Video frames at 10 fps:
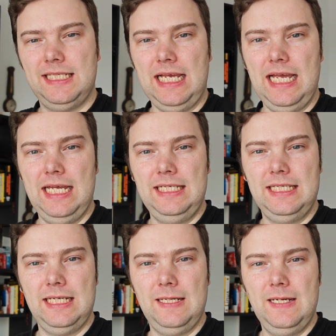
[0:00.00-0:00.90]

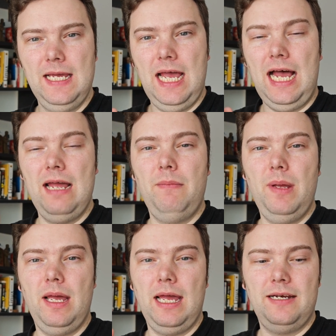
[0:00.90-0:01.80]
And
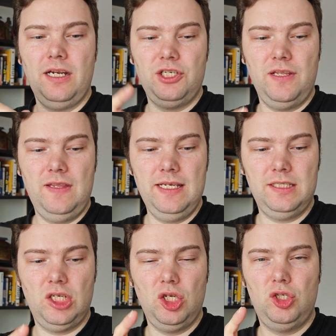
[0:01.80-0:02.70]
I'm attaching
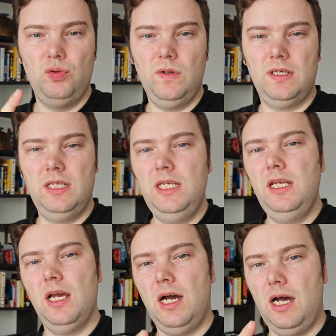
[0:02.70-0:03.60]
this to a TRS